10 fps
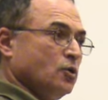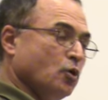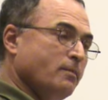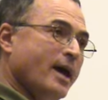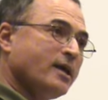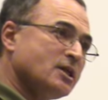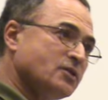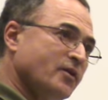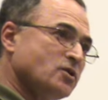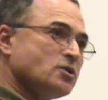to make
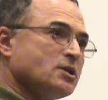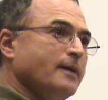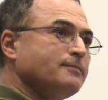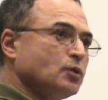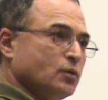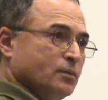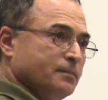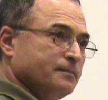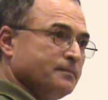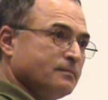these visions come
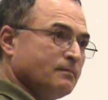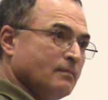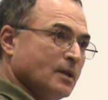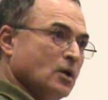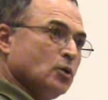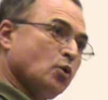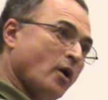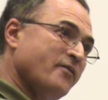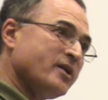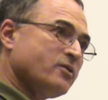true, to
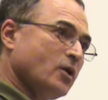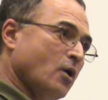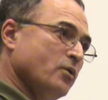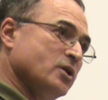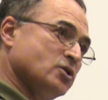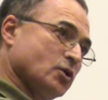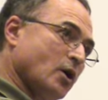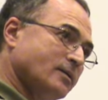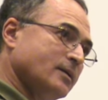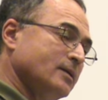overthrow this
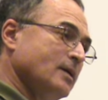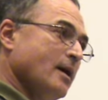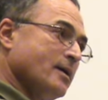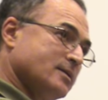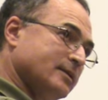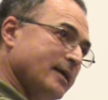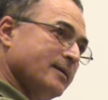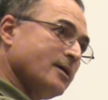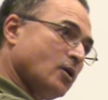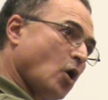rotten,
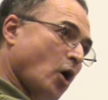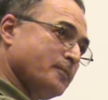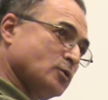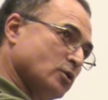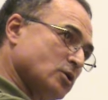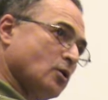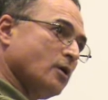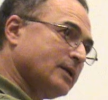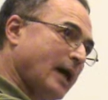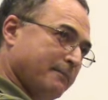stinking corpse which is
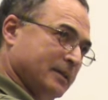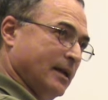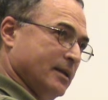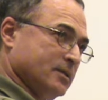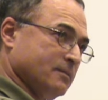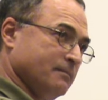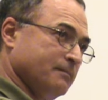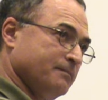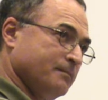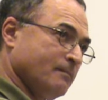called capitalism,
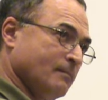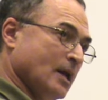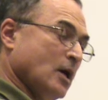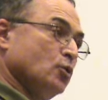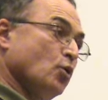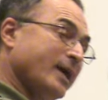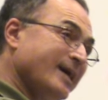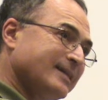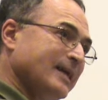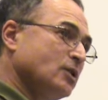to
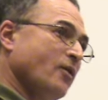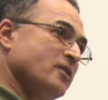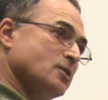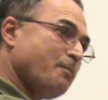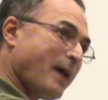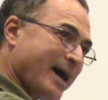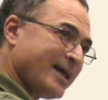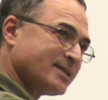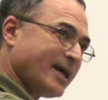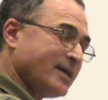get rid of this
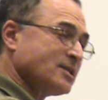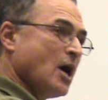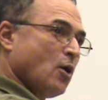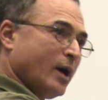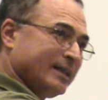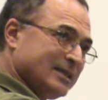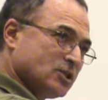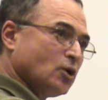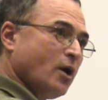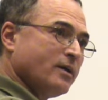parasite that is
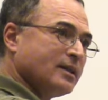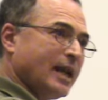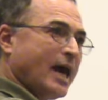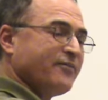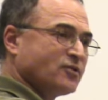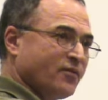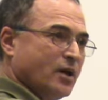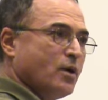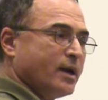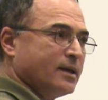destroying the lives of
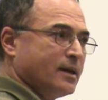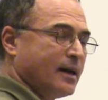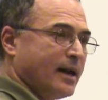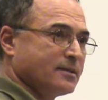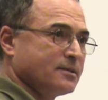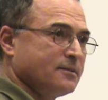the working people.